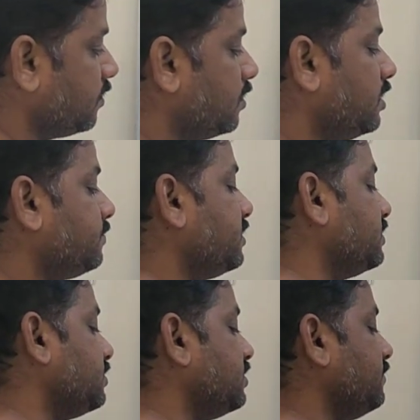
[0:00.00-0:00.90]
Or let me
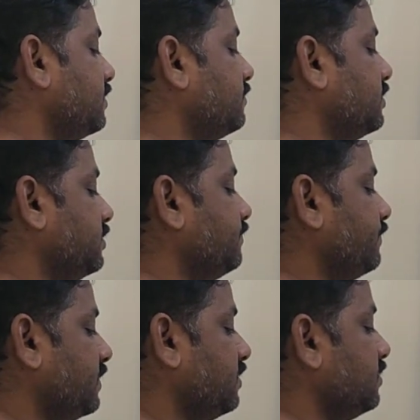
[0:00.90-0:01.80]
take the same number here
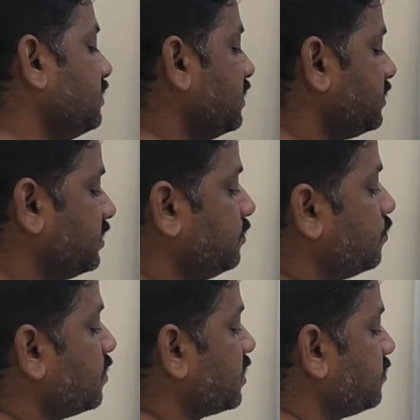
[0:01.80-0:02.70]
and tell you
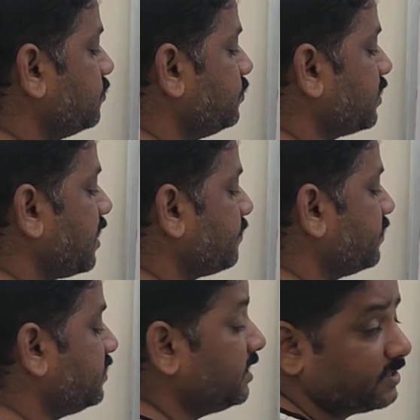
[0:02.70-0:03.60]
what's going to
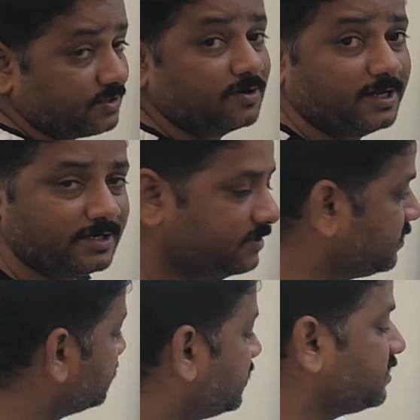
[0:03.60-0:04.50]
happen in XOR gate,
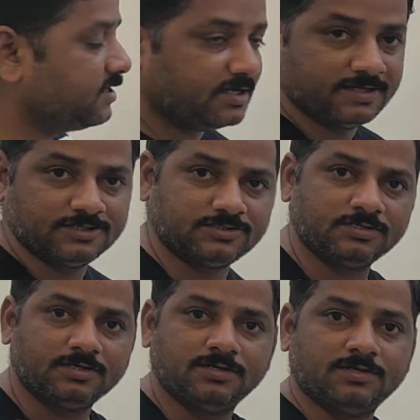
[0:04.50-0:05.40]
39H.
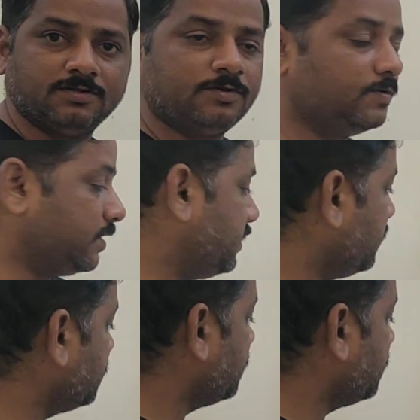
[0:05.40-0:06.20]
Okay.